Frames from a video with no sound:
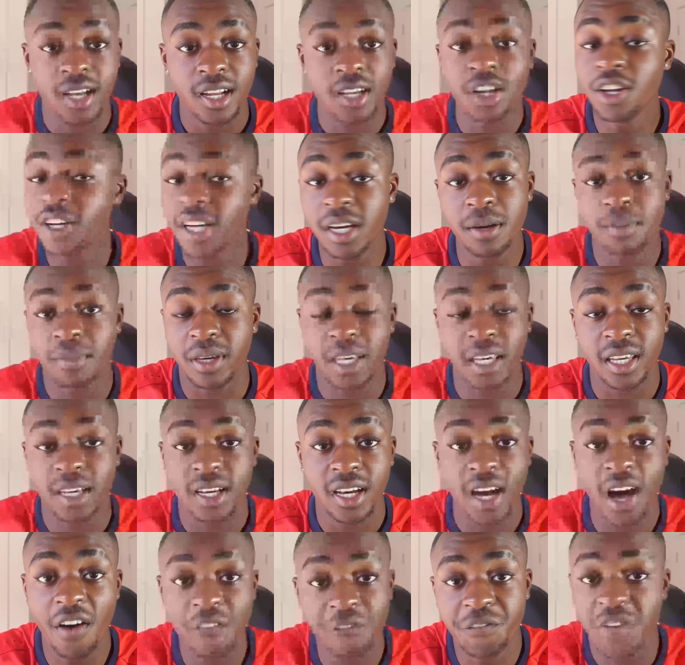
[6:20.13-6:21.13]
Look at me.
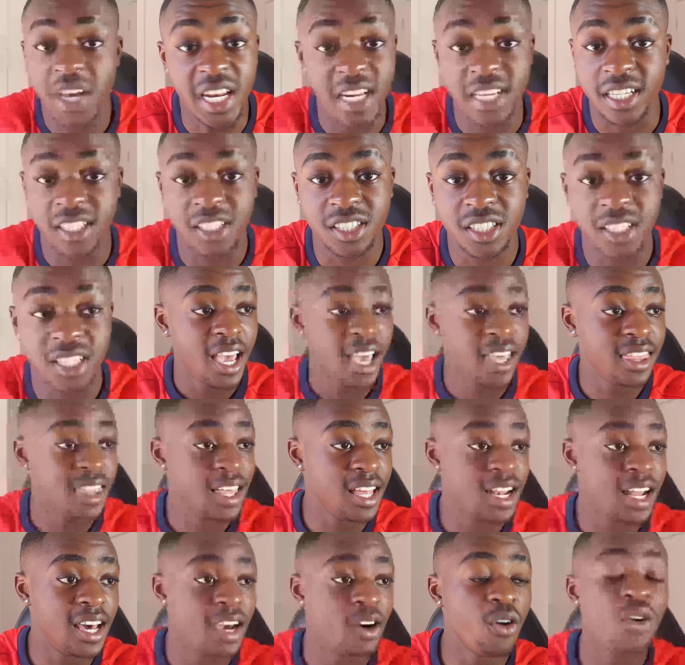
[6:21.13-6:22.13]
I'm finished. And
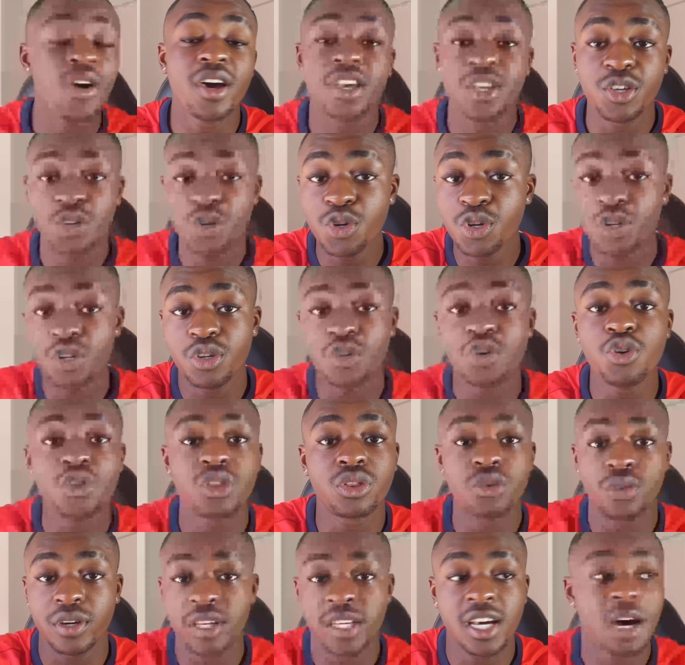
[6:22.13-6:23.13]
they're like, oi, you
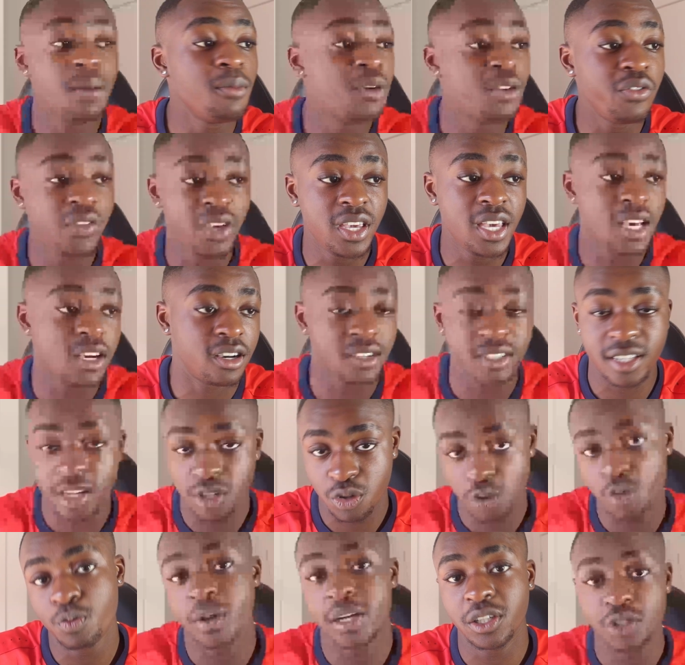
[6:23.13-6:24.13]
3, come over here. Because I
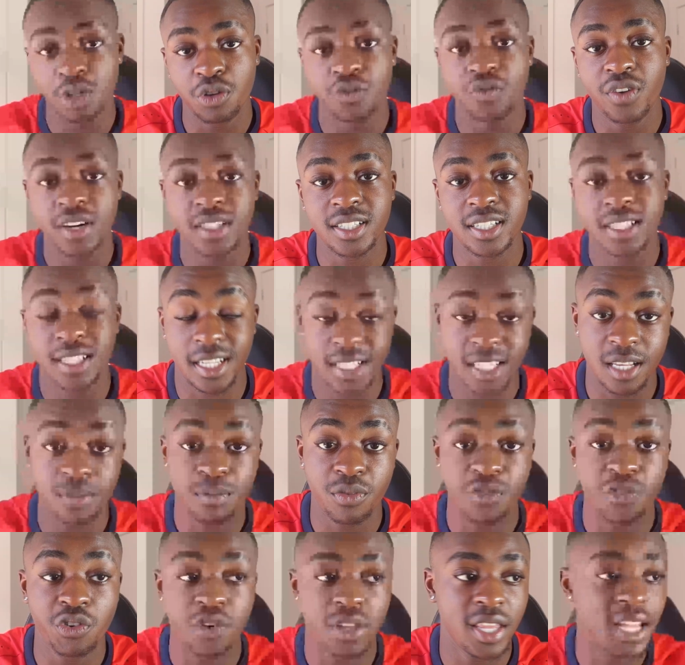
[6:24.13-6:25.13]
was with my 2 friends, as I
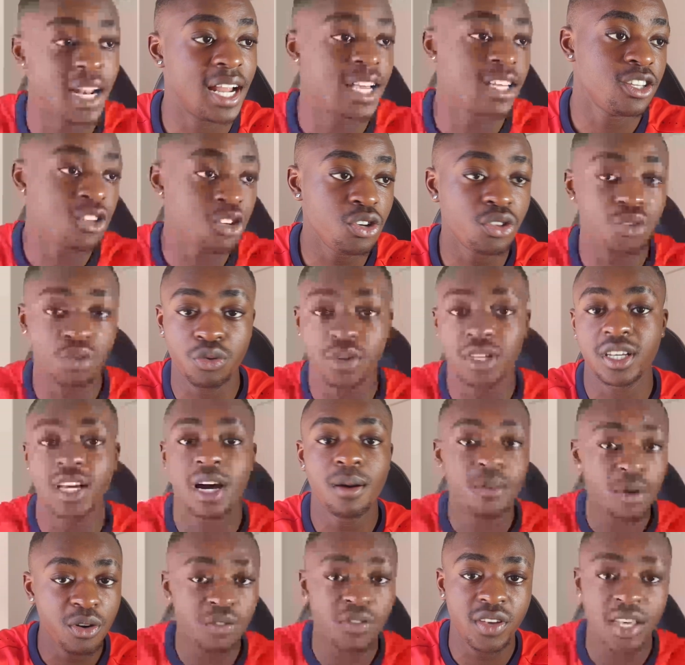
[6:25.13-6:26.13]
said before. They're like, you 3,
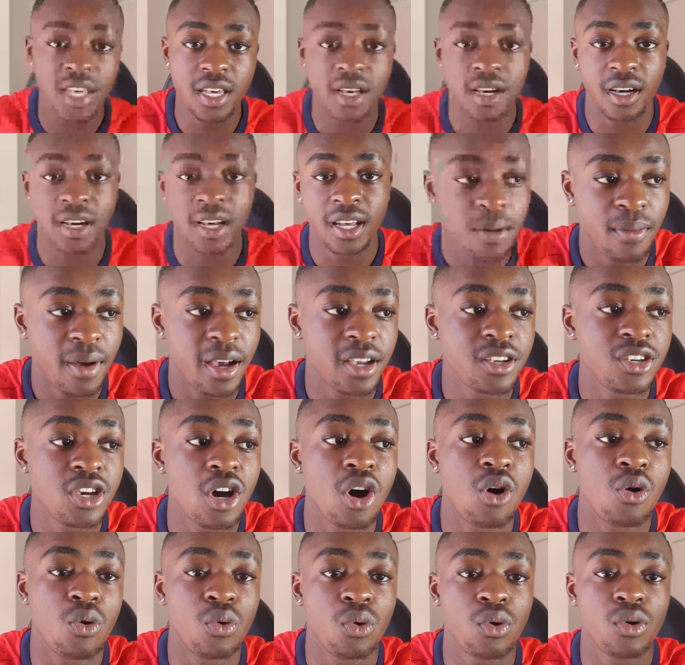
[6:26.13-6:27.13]
come over here. I'm like,
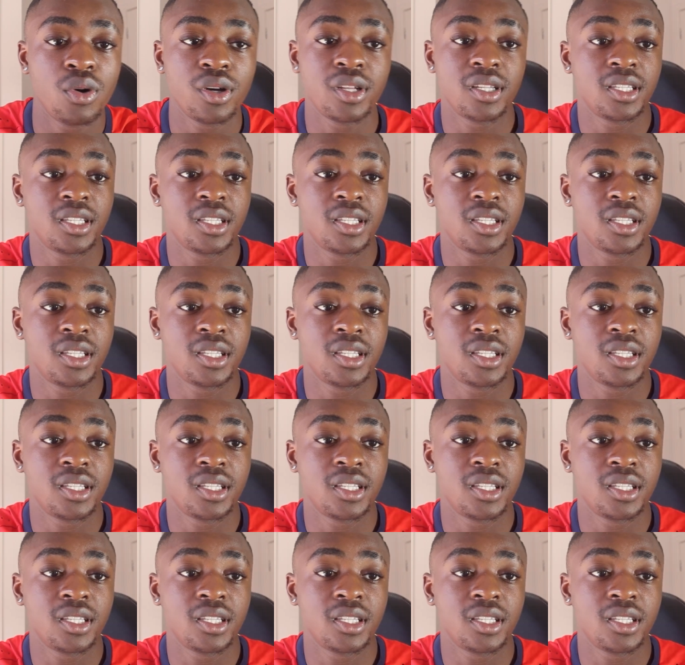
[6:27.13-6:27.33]
yo.